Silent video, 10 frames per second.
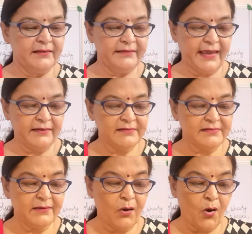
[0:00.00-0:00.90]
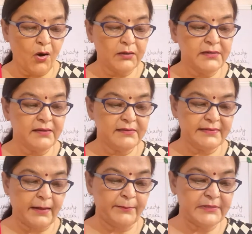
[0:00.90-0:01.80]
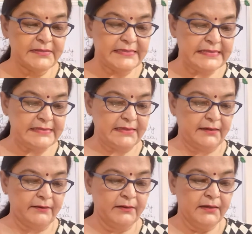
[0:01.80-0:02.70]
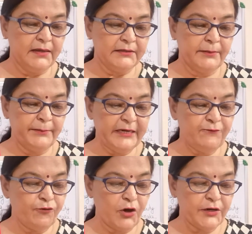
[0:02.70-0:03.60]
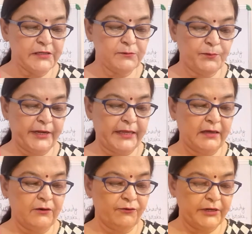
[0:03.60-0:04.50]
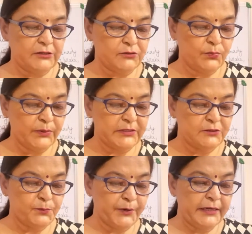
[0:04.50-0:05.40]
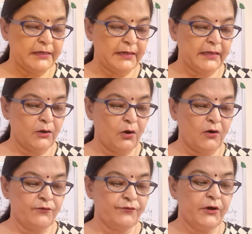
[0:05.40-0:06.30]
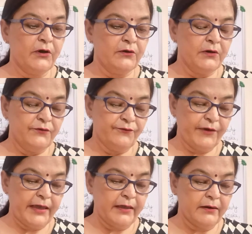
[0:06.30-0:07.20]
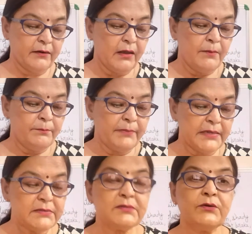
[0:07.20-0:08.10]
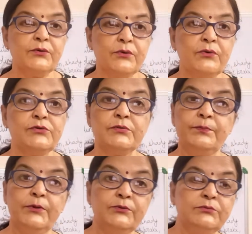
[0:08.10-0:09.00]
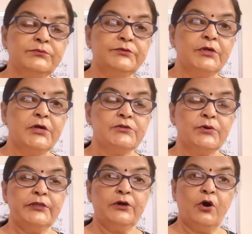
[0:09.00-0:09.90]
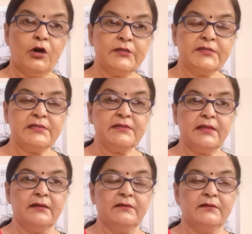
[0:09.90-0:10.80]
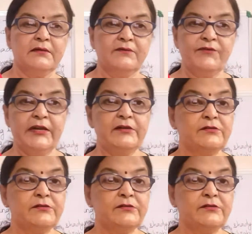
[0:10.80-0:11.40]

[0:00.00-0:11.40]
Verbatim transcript: Against the hot summer season, the mid forest brake rich with a sprinkling of fair musk rose blooms. So, in the hot season, when it